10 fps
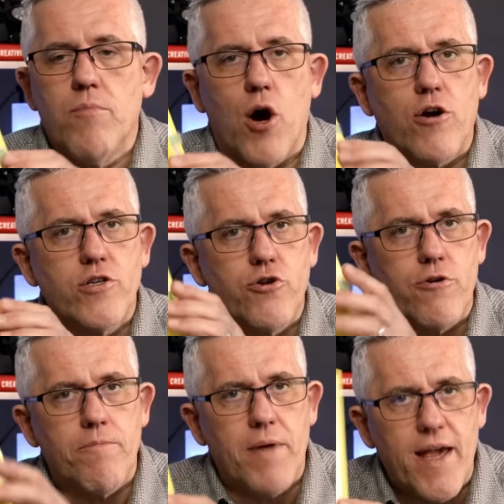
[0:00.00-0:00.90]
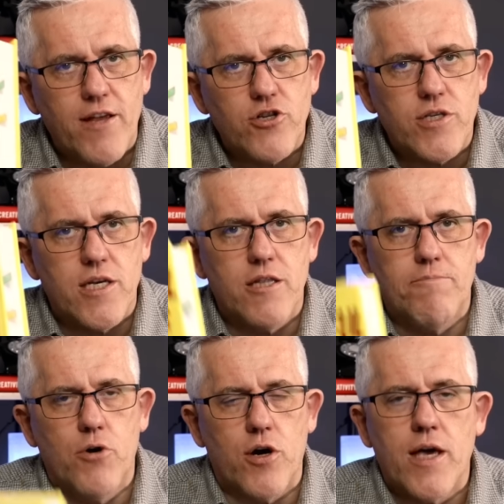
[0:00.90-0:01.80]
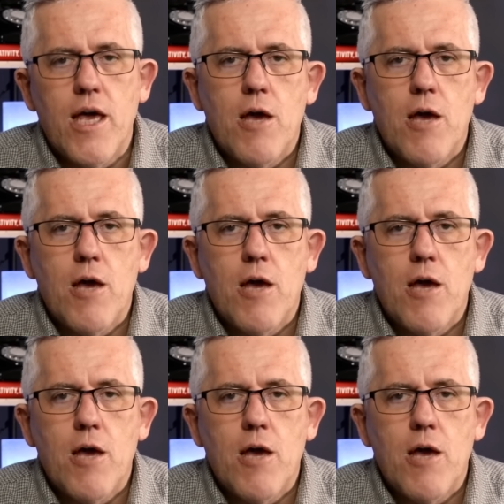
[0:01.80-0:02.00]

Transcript: mark certain pages in the book.